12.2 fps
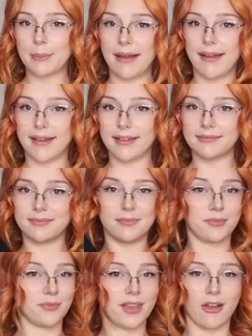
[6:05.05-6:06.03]
But
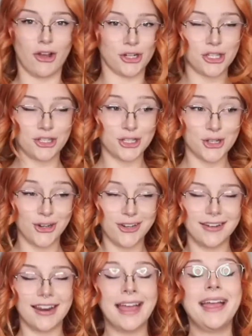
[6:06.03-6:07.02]
onto the
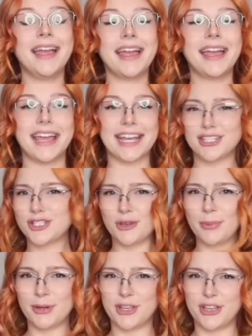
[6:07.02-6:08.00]
skirt. It's
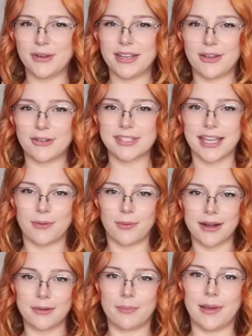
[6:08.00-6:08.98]
super cute. It goes like
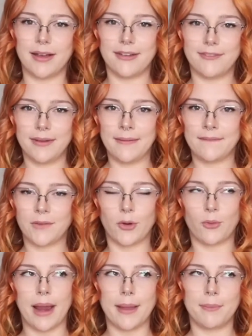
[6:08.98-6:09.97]
right above
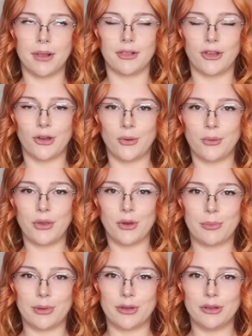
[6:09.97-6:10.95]
or right below
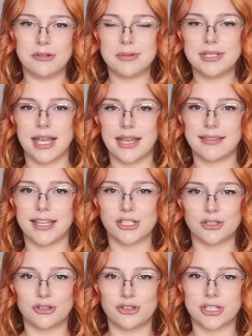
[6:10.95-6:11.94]
your boobs, and
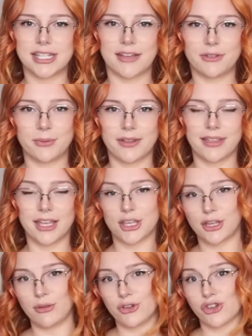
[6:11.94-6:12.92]
then so you just have to wear like a
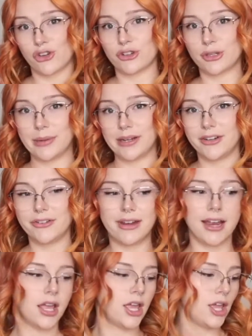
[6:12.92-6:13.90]
cute shirt to put
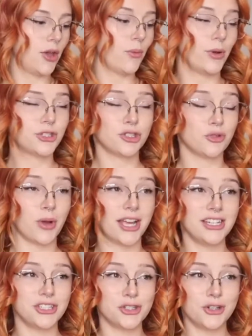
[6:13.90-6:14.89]
under it, which the
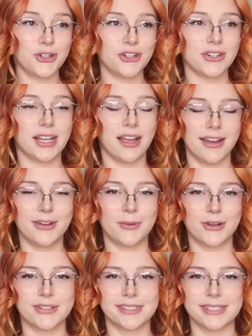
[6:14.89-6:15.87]
white shirt kind of
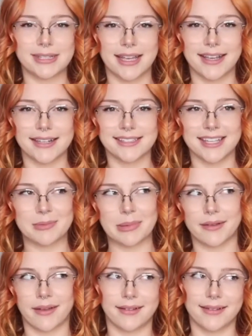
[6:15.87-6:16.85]
works, like I said,
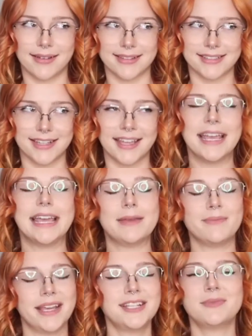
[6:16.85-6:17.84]
but kind of doesn't.
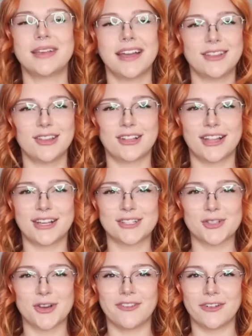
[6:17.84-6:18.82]
Makes me kind of look like a
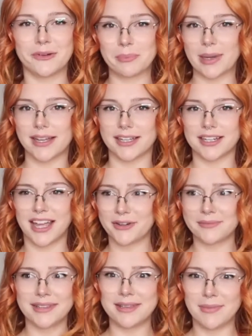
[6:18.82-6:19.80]
server, but
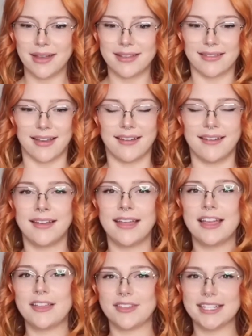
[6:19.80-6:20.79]
I don't really mind that.
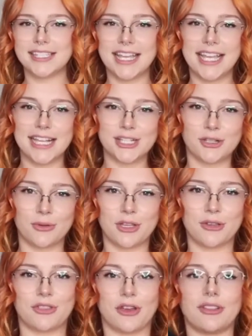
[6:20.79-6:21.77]
This thing is so
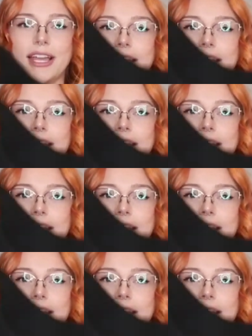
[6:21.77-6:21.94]
cute though.